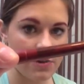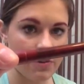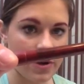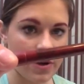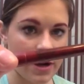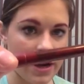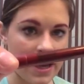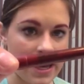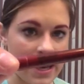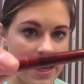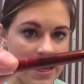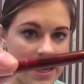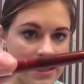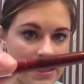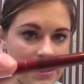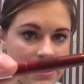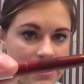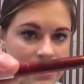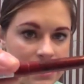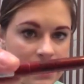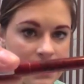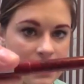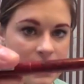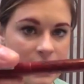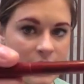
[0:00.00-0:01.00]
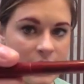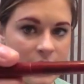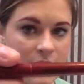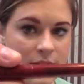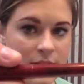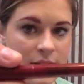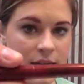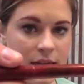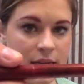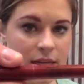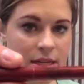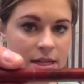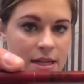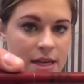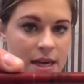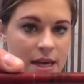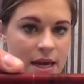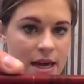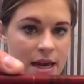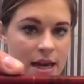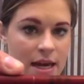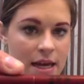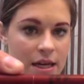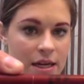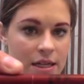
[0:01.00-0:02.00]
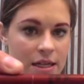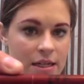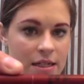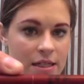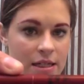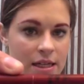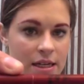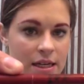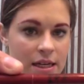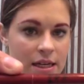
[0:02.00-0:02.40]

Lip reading: and it is Sienna.